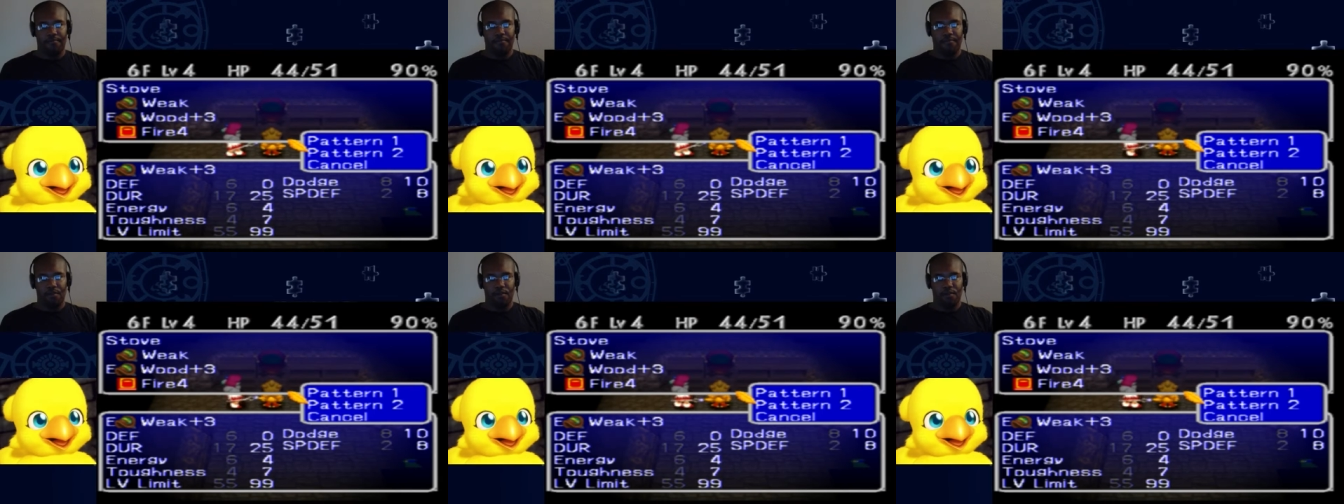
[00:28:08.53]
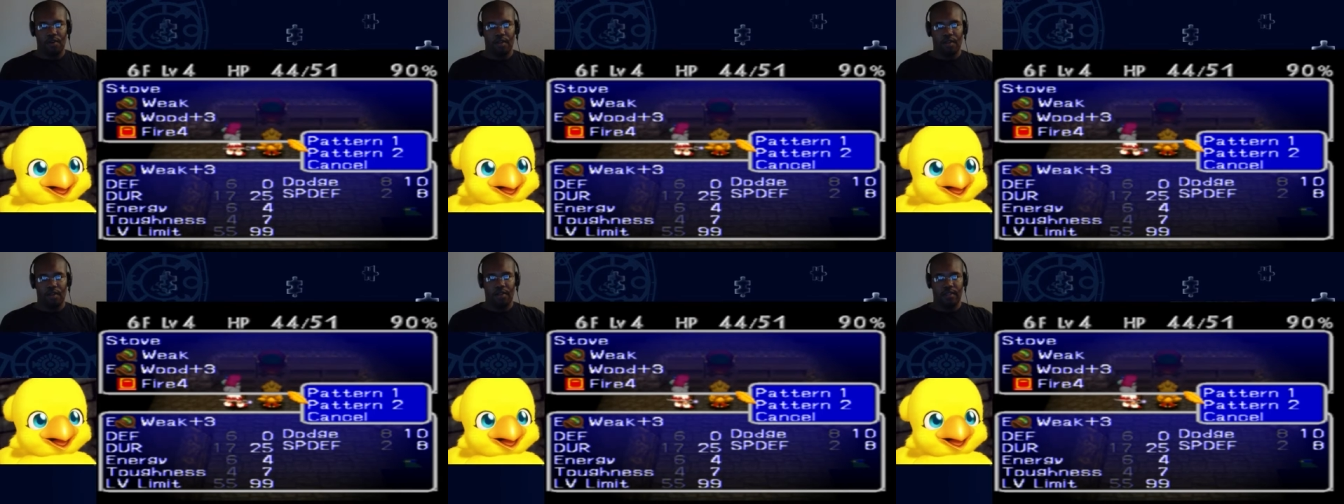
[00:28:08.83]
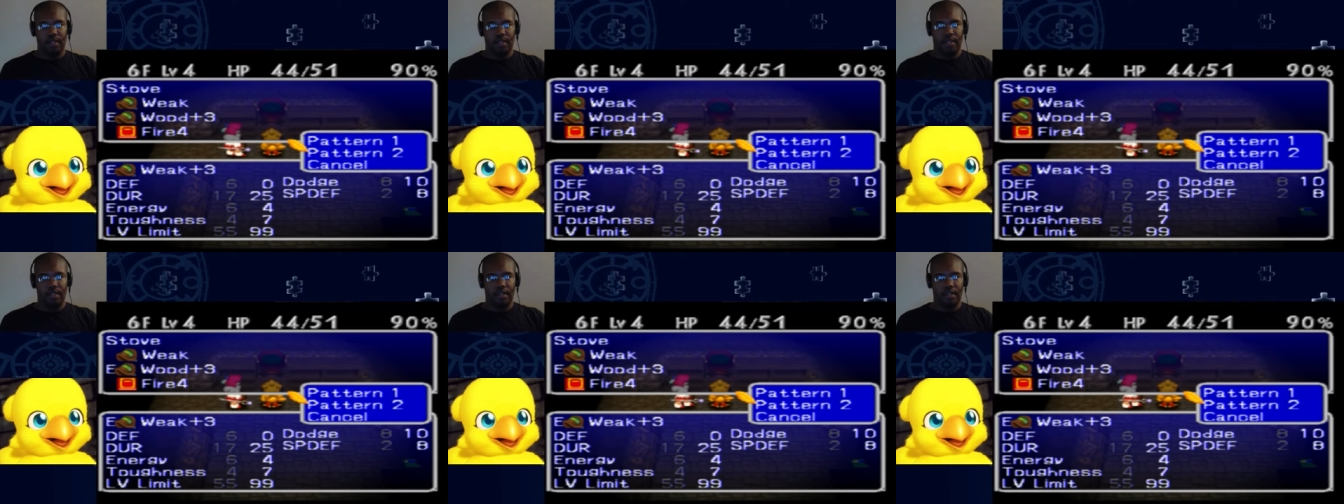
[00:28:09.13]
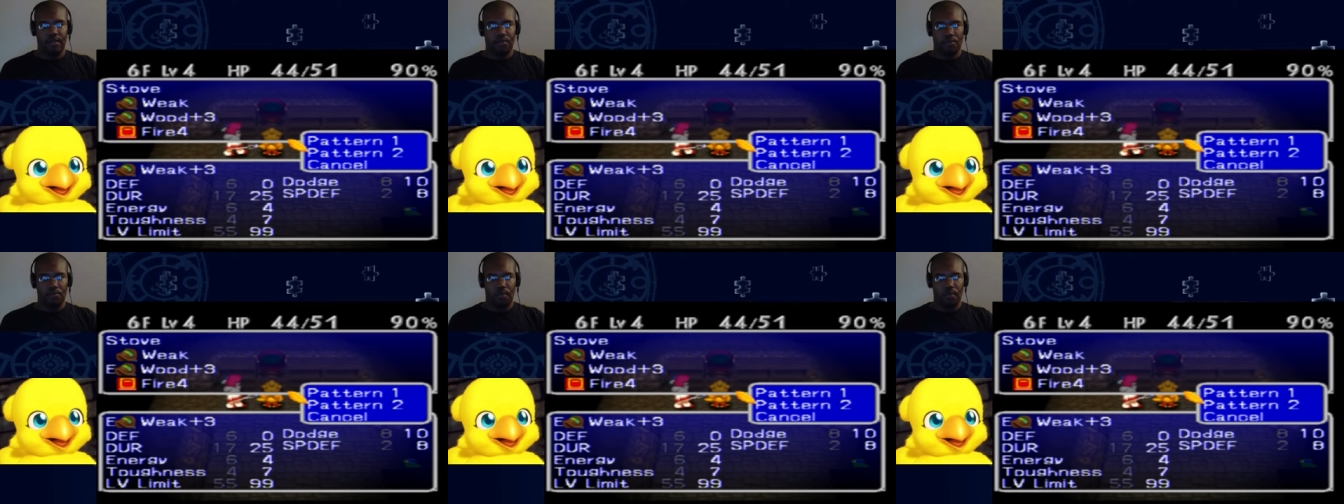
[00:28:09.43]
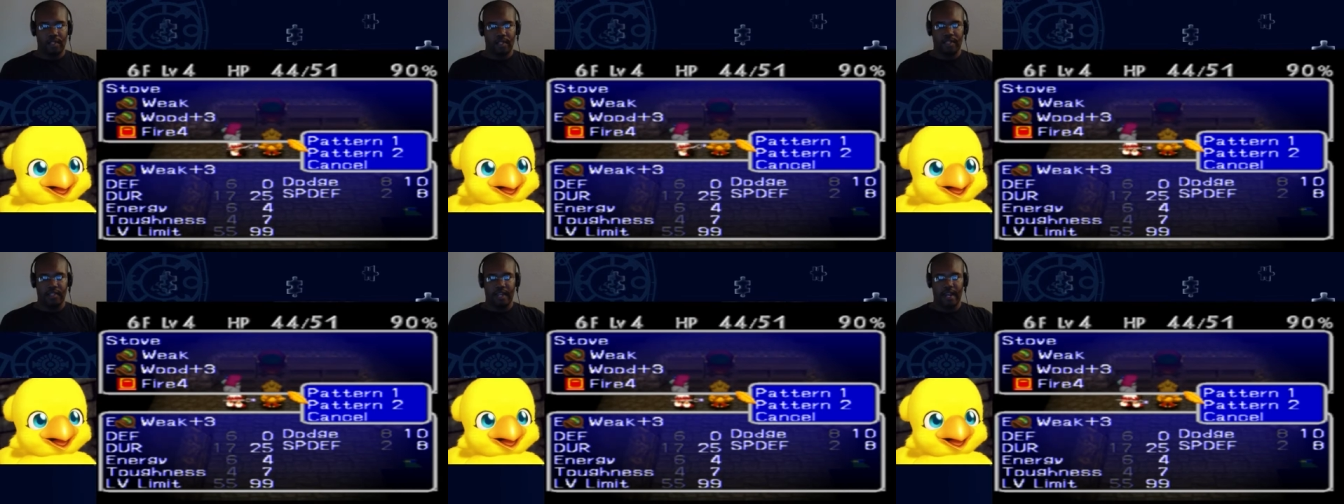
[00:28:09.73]
on the
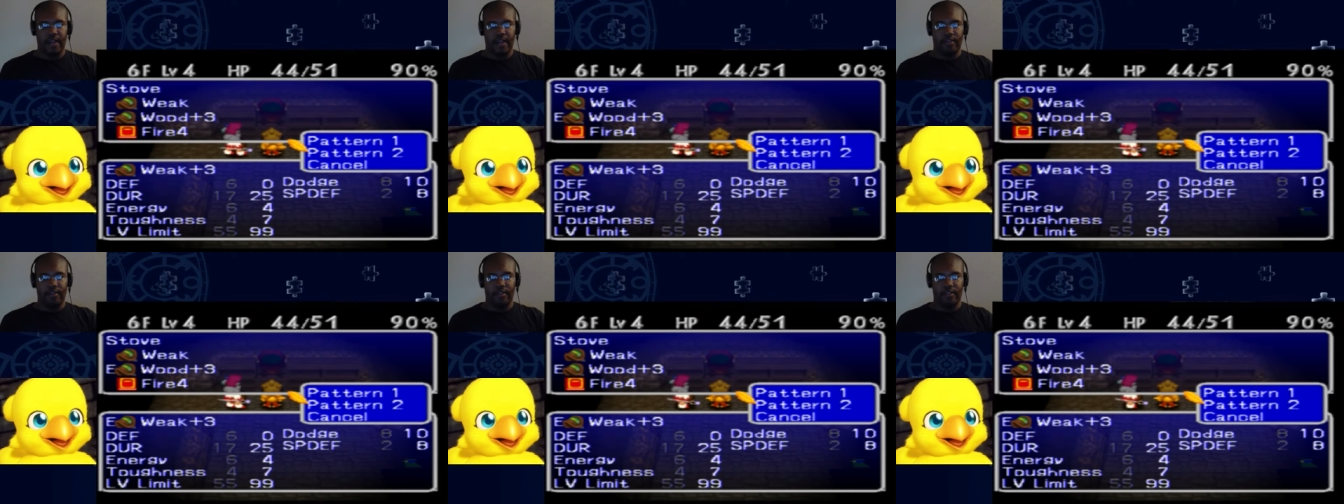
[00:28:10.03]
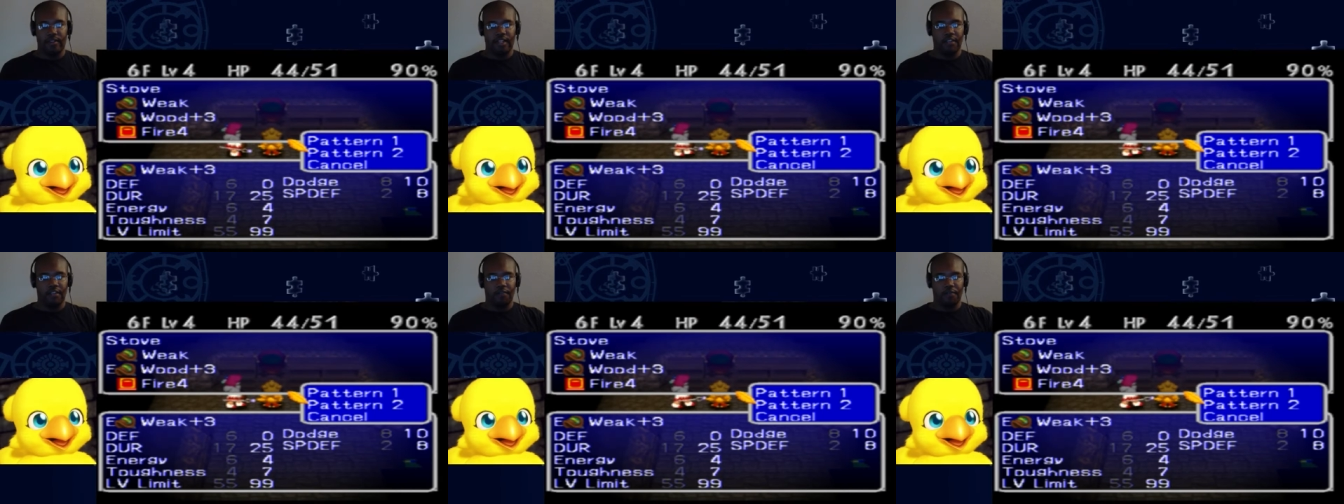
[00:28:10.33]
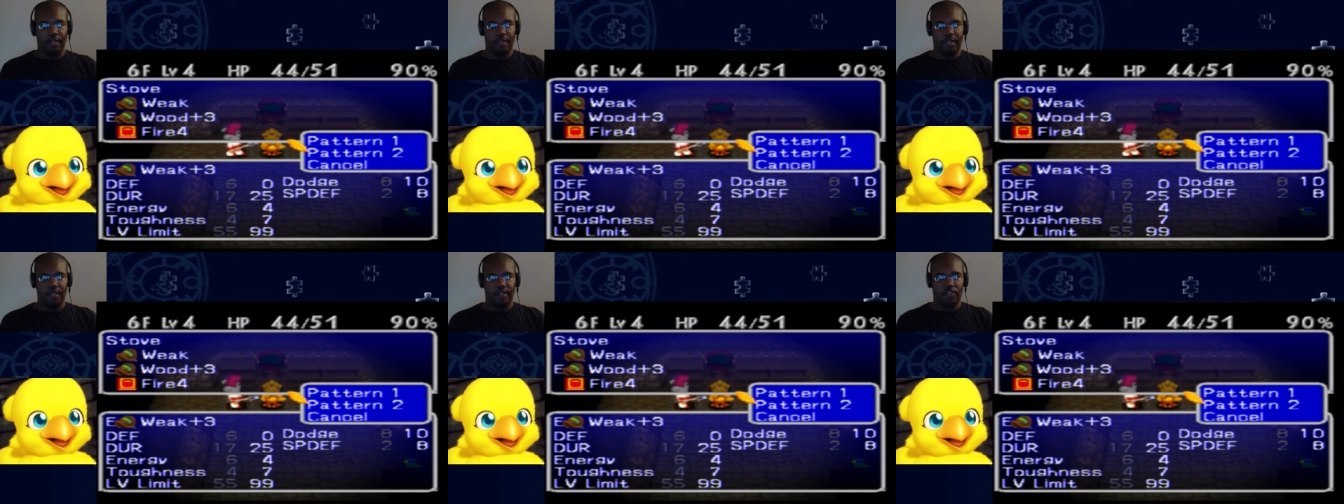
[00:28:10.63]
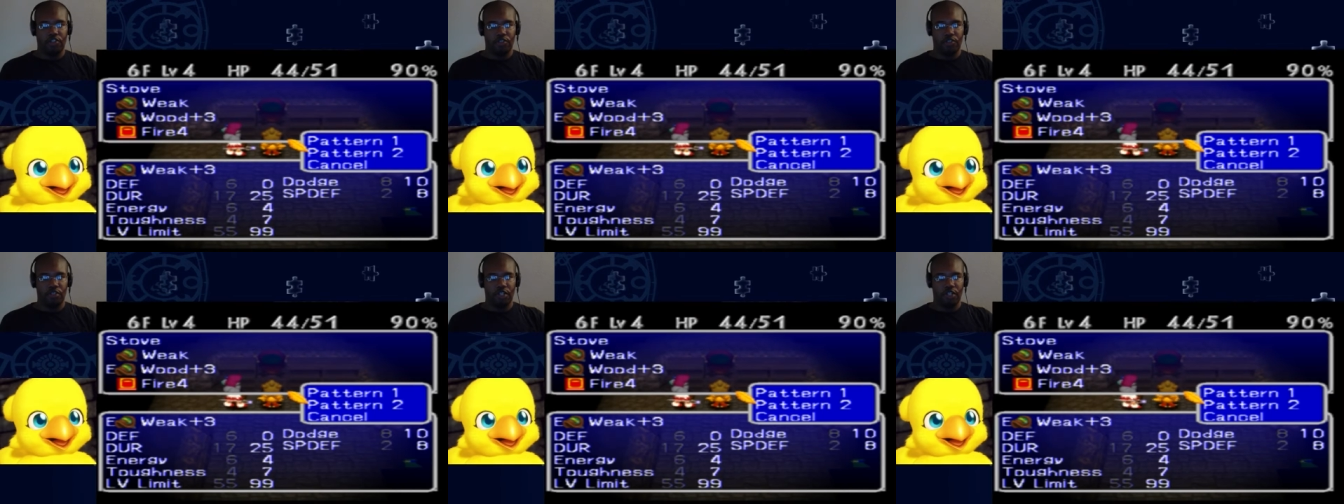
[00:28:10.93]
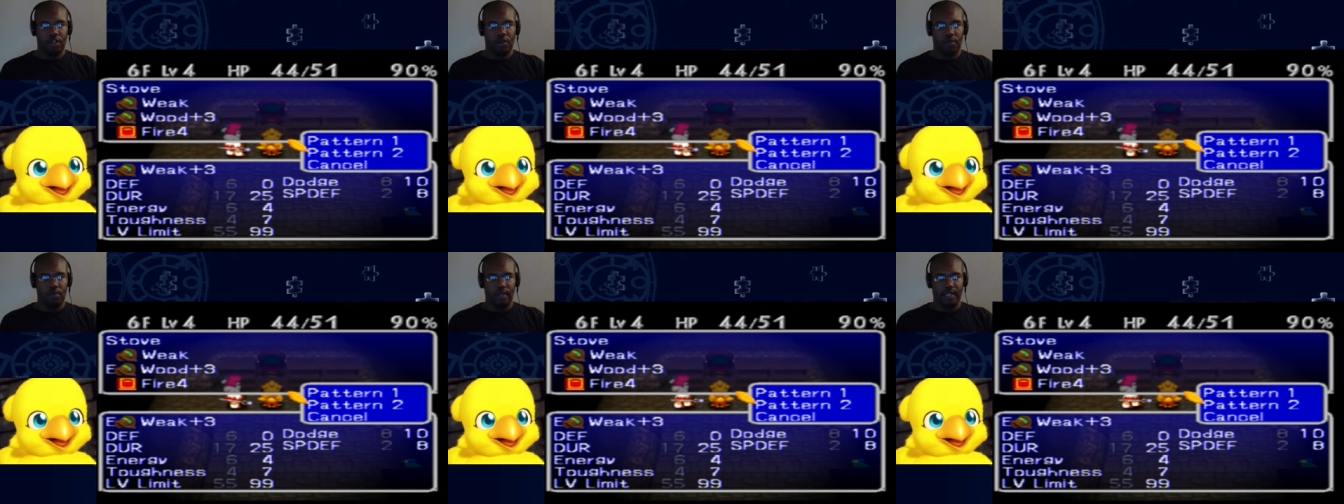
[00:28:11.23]
weak Saturn if we choose to
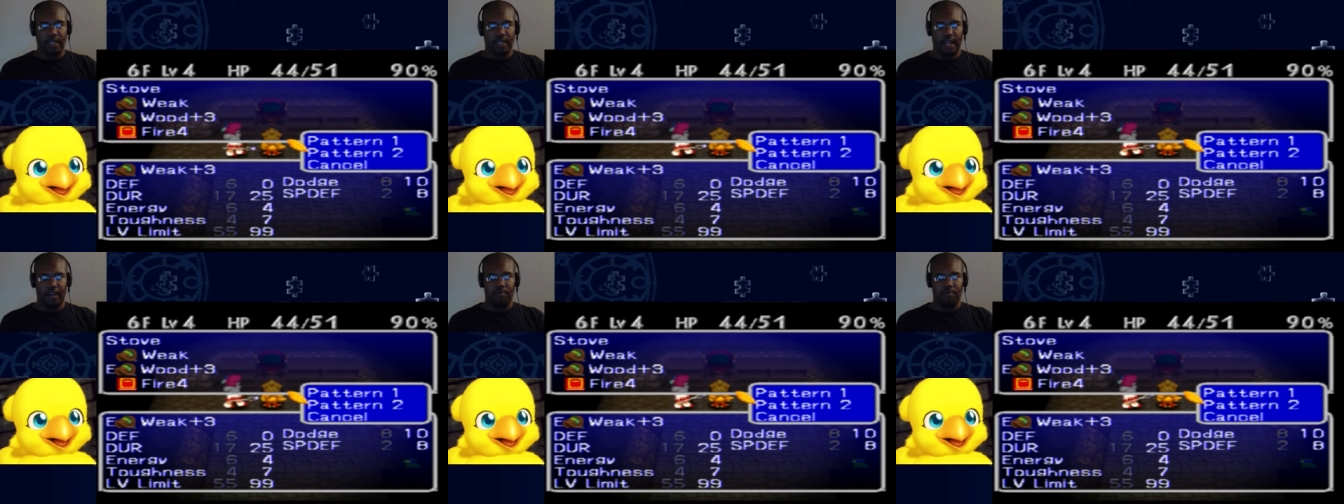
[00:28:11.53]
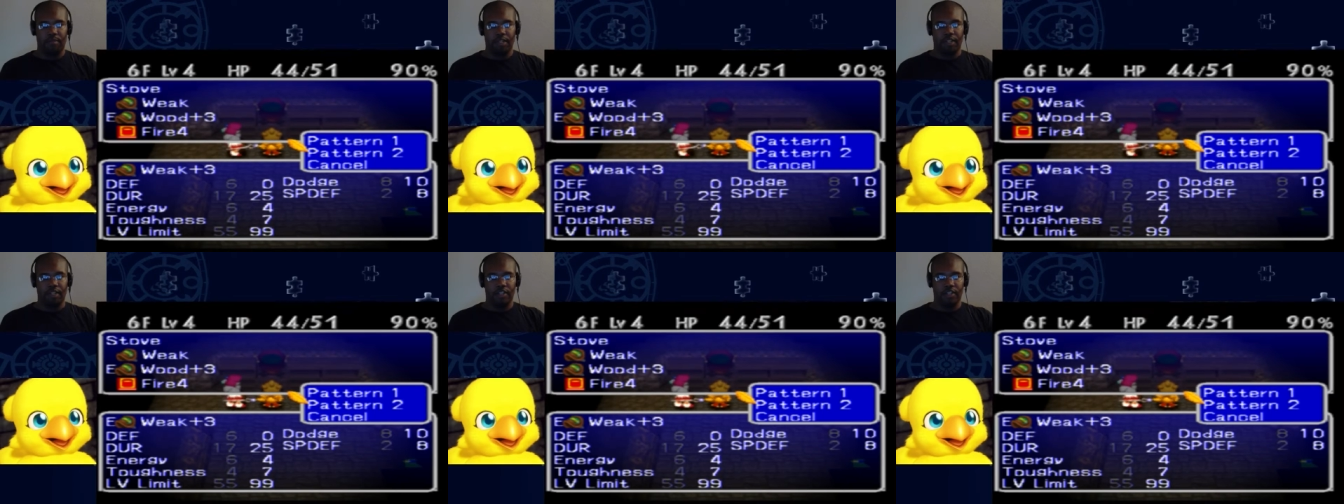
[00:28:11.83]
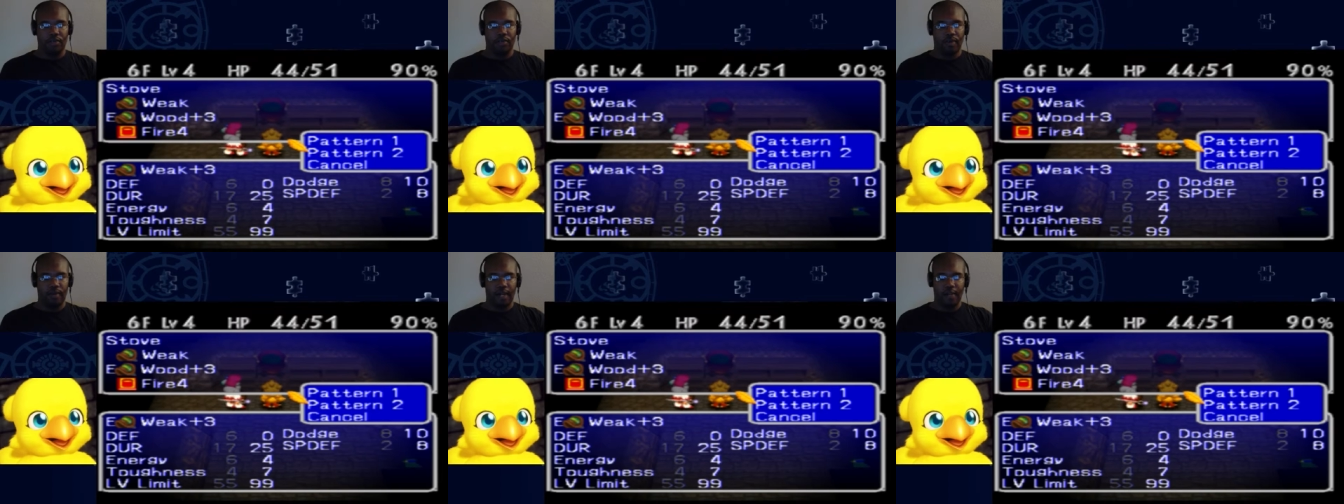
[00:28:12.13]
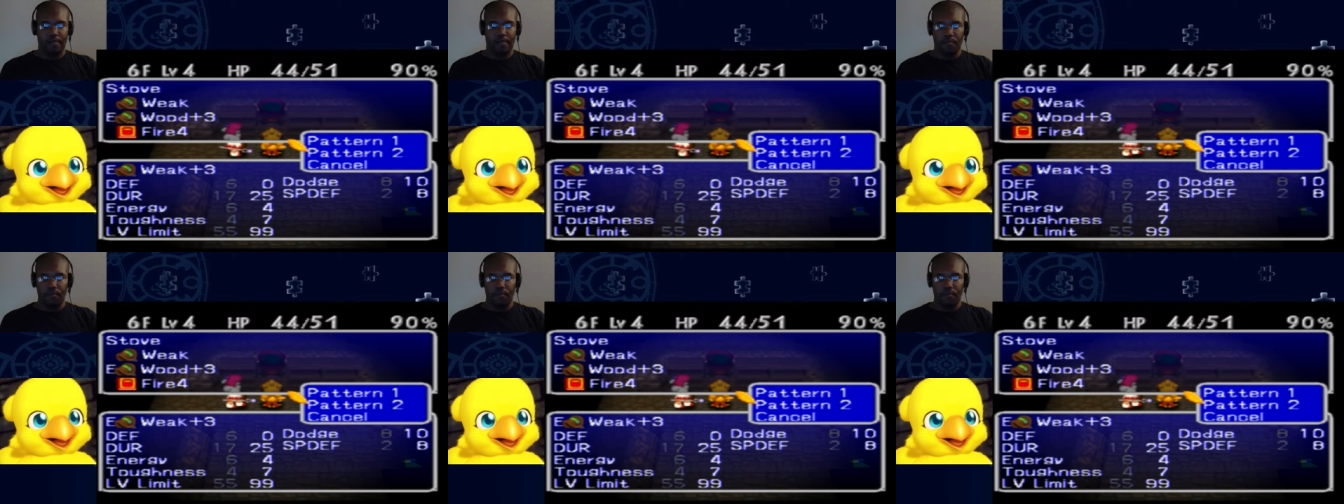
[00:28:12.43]
go weak Saturn plus 3.